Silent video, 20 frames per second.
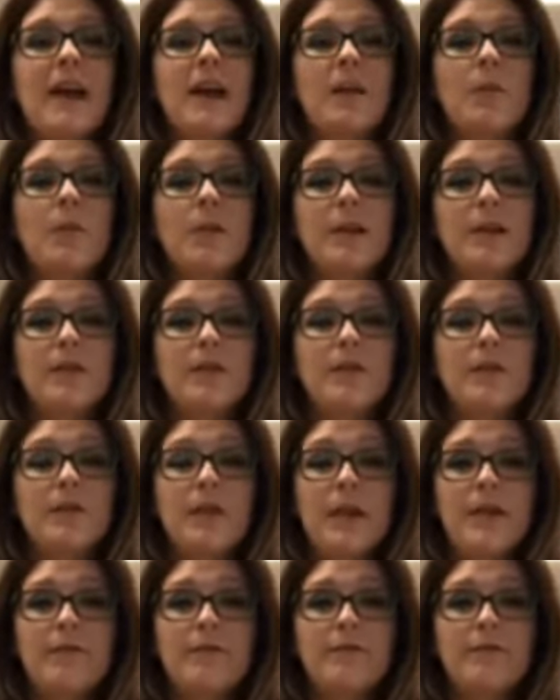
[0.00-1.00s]
win your
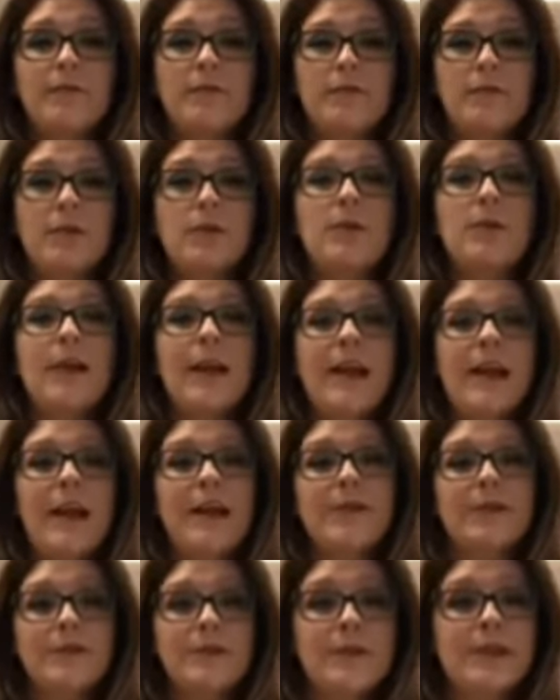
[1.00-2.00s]
favorite. You get
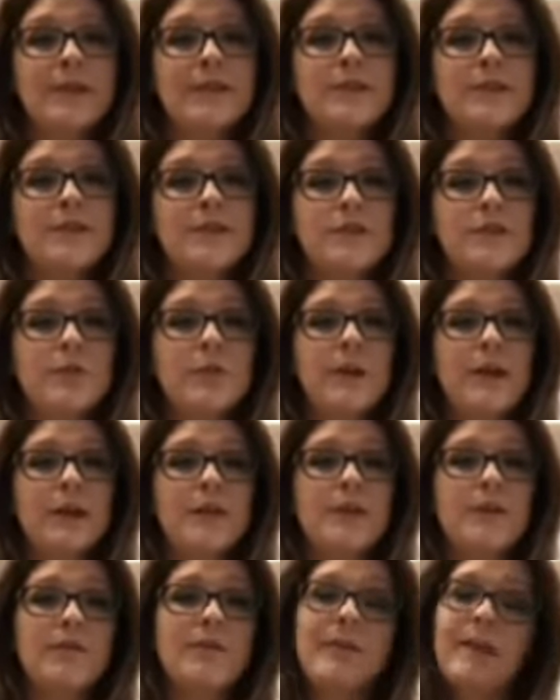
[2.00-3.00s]
entered in to
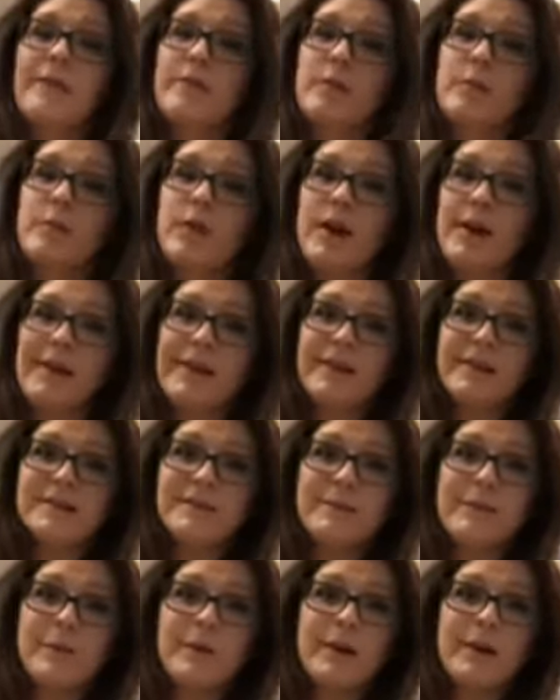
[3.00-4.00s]
win your favorite product
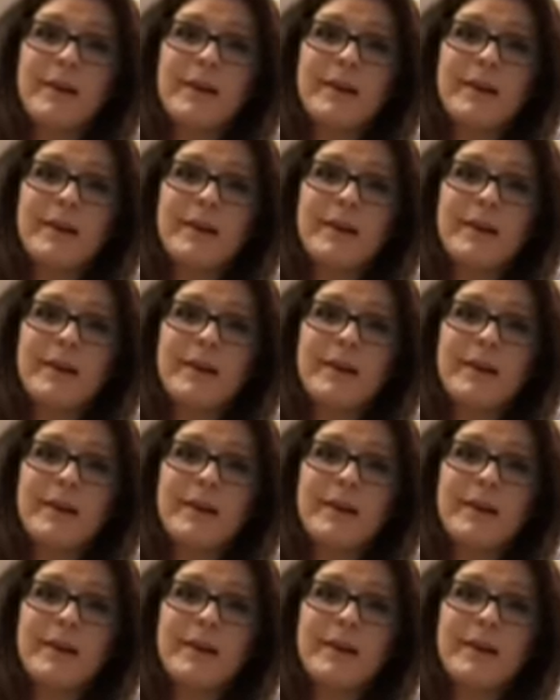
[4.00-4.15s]
for a